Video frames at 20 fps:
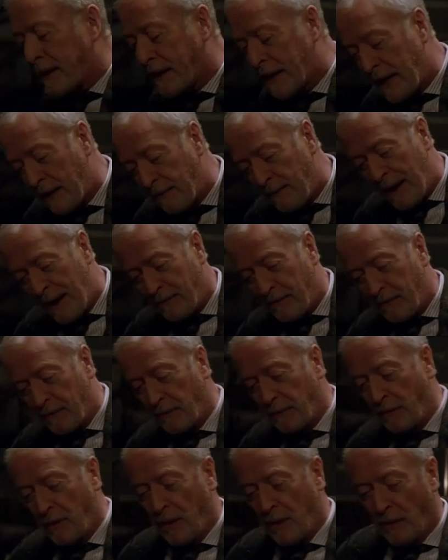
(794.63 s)
can come up
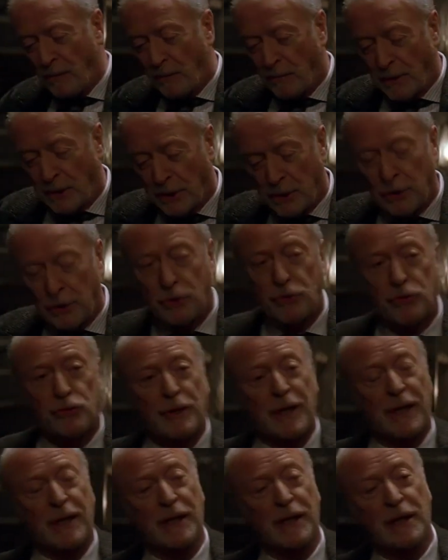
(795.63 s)
with a new
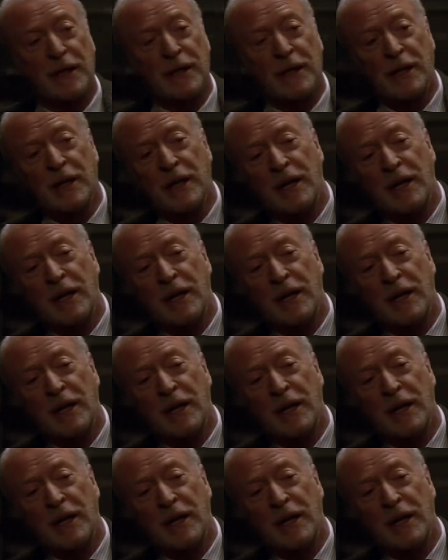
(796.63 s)
trick.